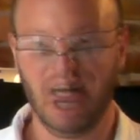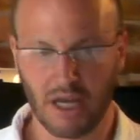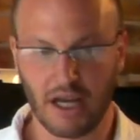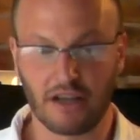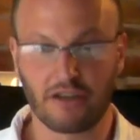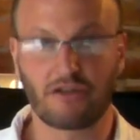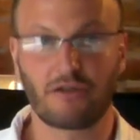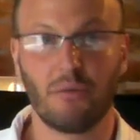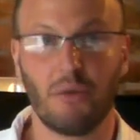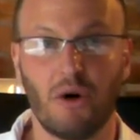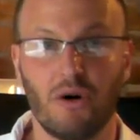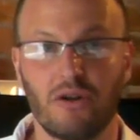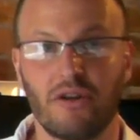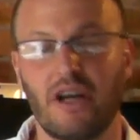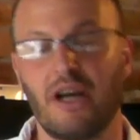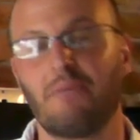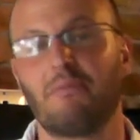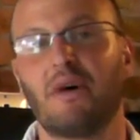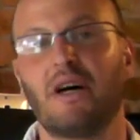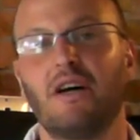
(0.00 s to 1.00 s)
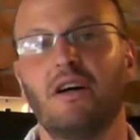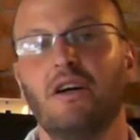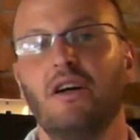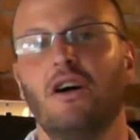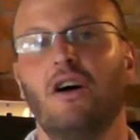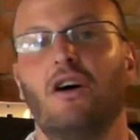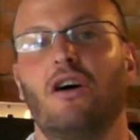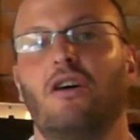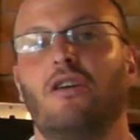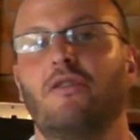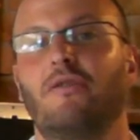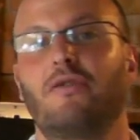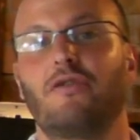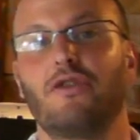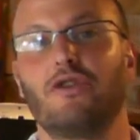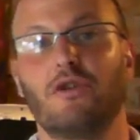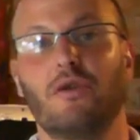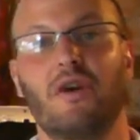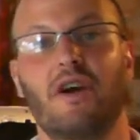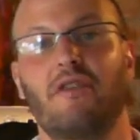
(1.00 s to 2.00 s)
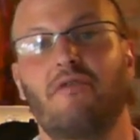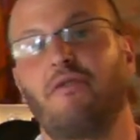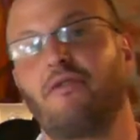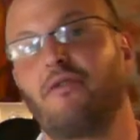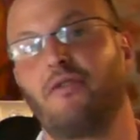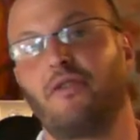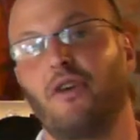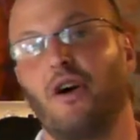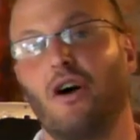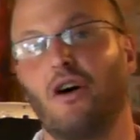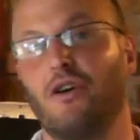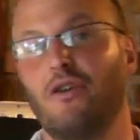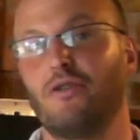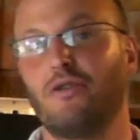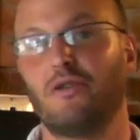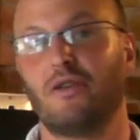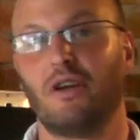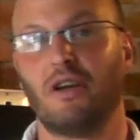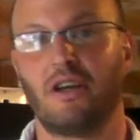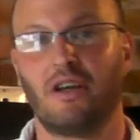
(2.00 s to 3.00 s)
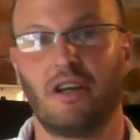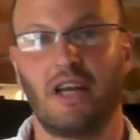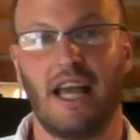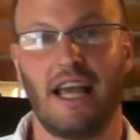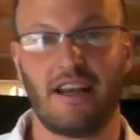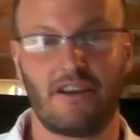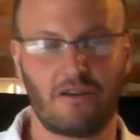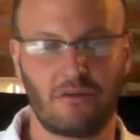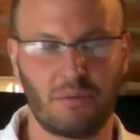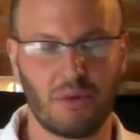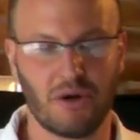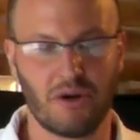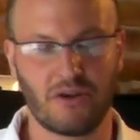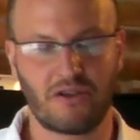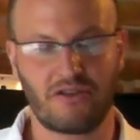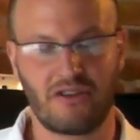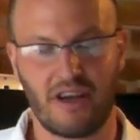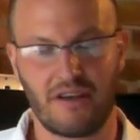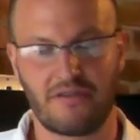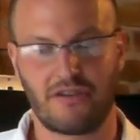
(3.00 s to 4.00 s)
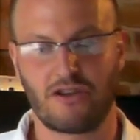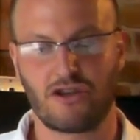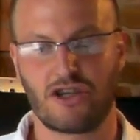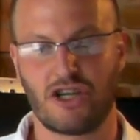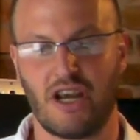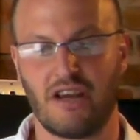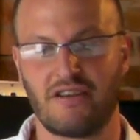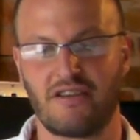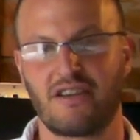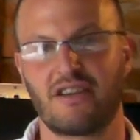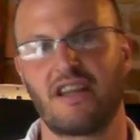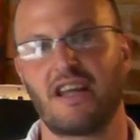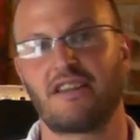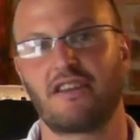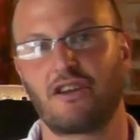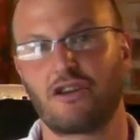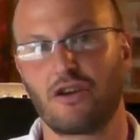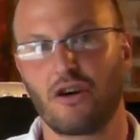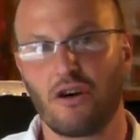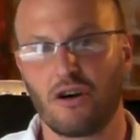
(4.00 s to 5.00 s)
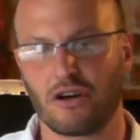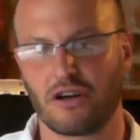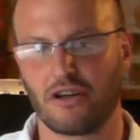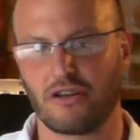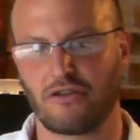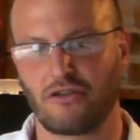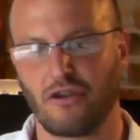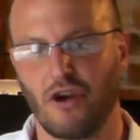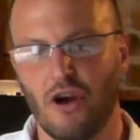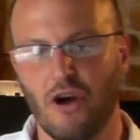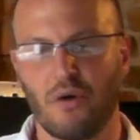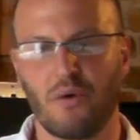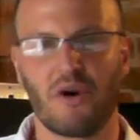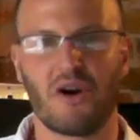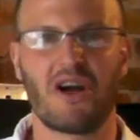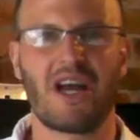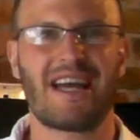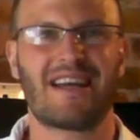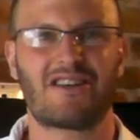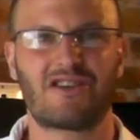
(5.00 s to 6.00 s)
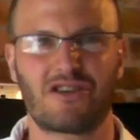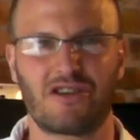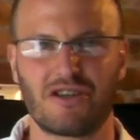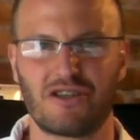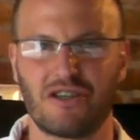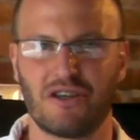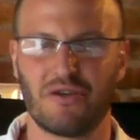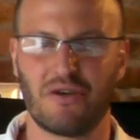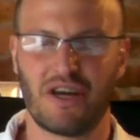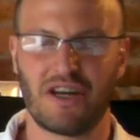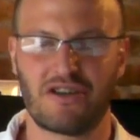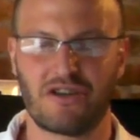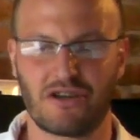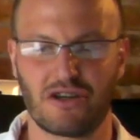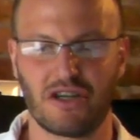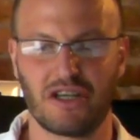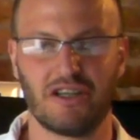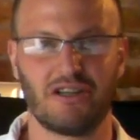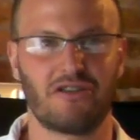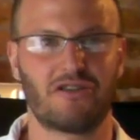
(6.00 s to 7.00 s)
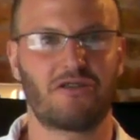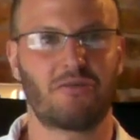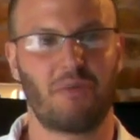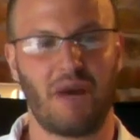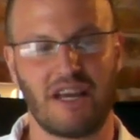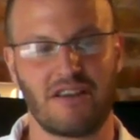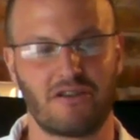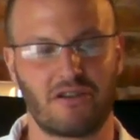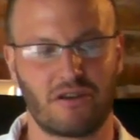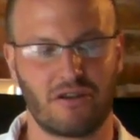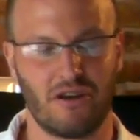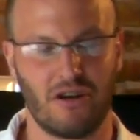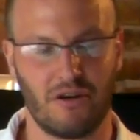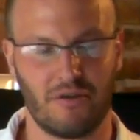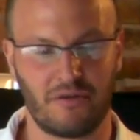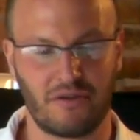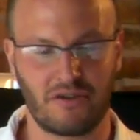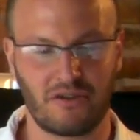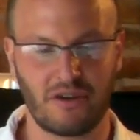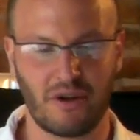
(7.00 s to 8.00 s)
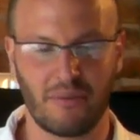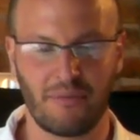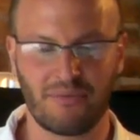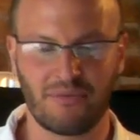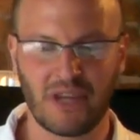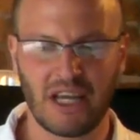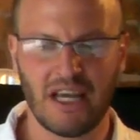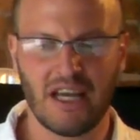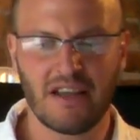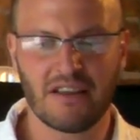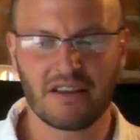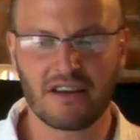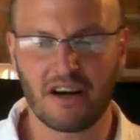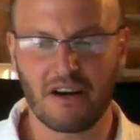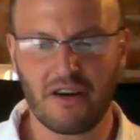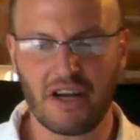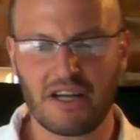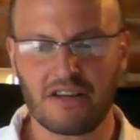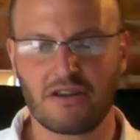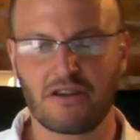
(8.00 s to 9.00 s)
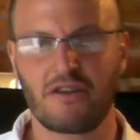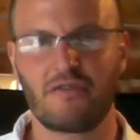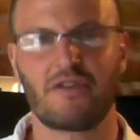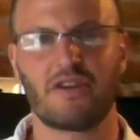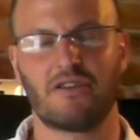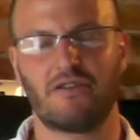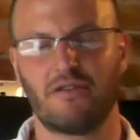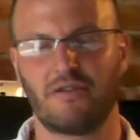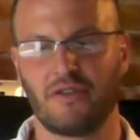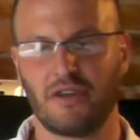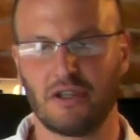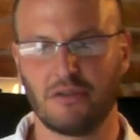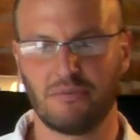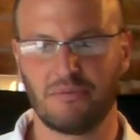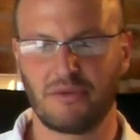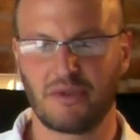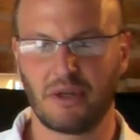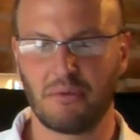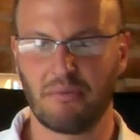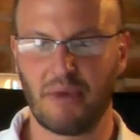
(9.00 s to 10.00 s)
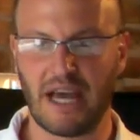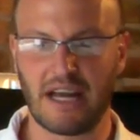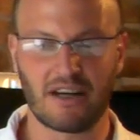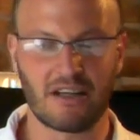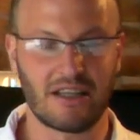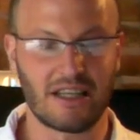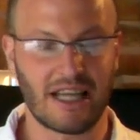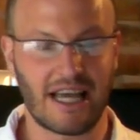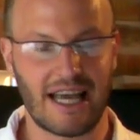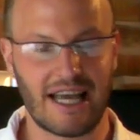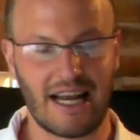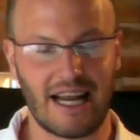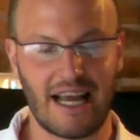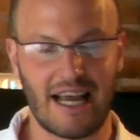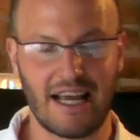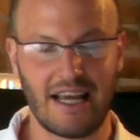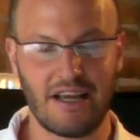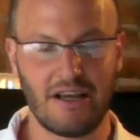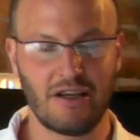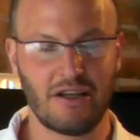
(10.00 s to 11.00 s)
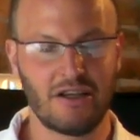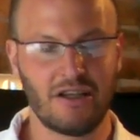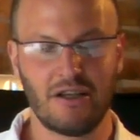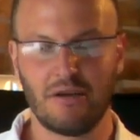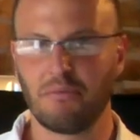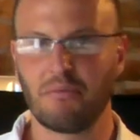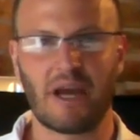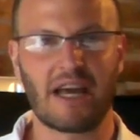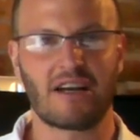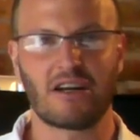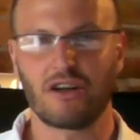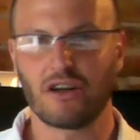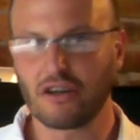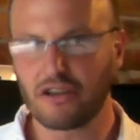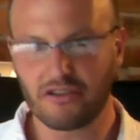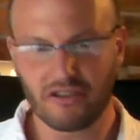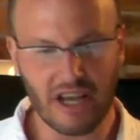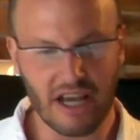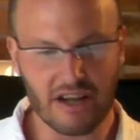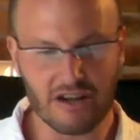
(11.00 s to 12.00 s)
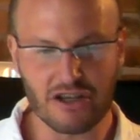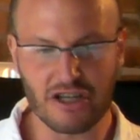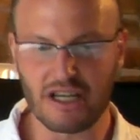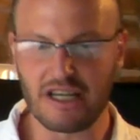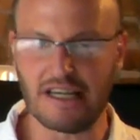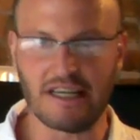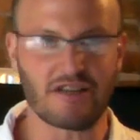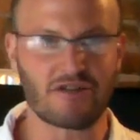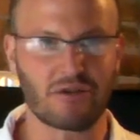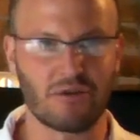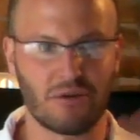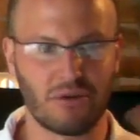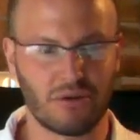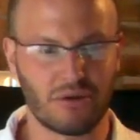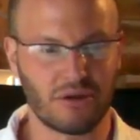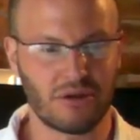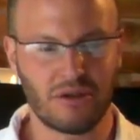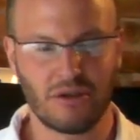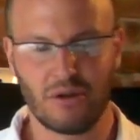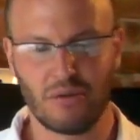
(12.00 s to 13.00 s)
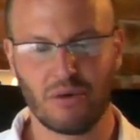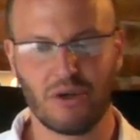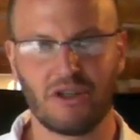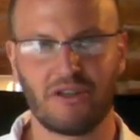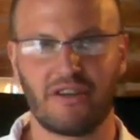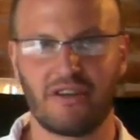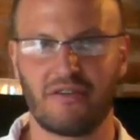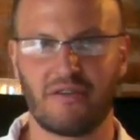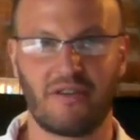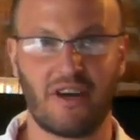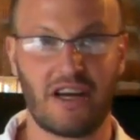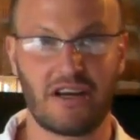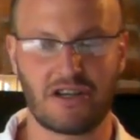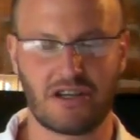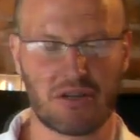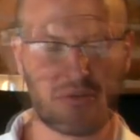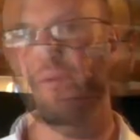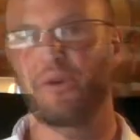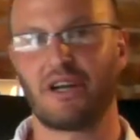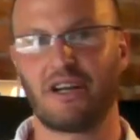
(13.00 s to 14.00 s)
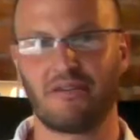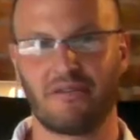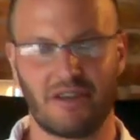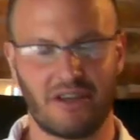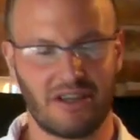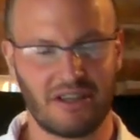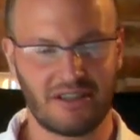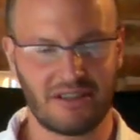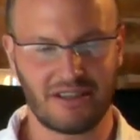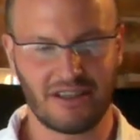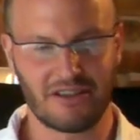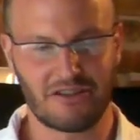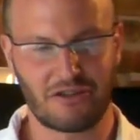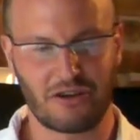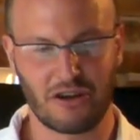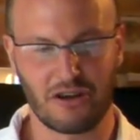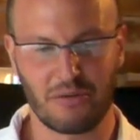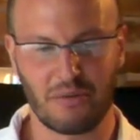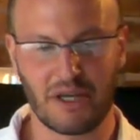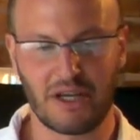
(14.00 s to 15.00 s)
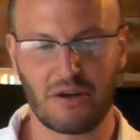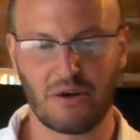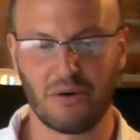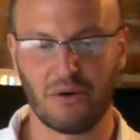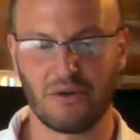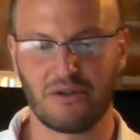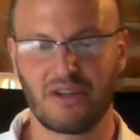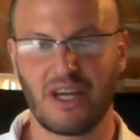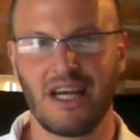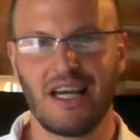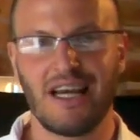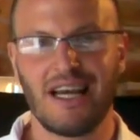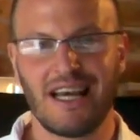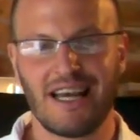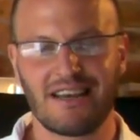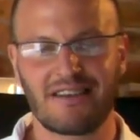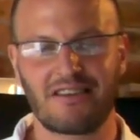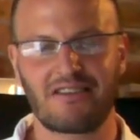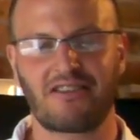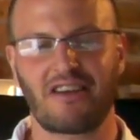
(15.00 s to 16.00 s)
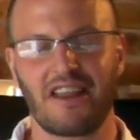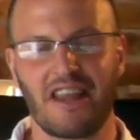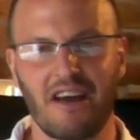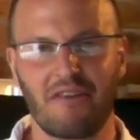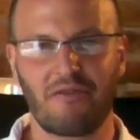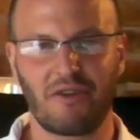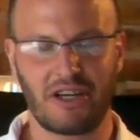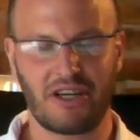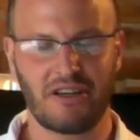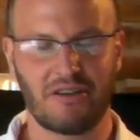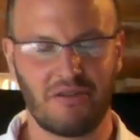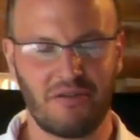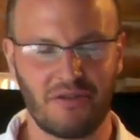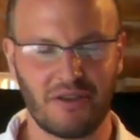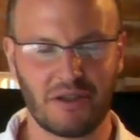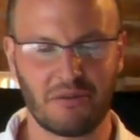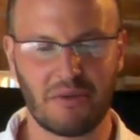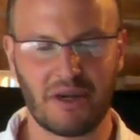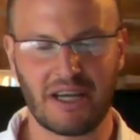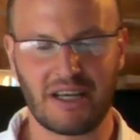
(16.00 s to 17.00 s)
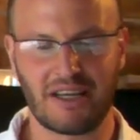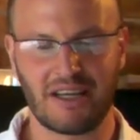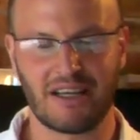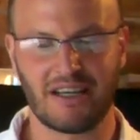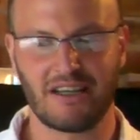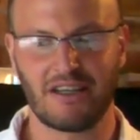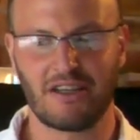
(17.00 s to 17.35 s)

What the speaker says: A small number of UFO experts have suggested that the targets were extraterrestrial spacecrafts. The director of this film, Battle LA, Battle Los Angeles, or World Invasion, whatever it's going to be called, is a South African filmmaker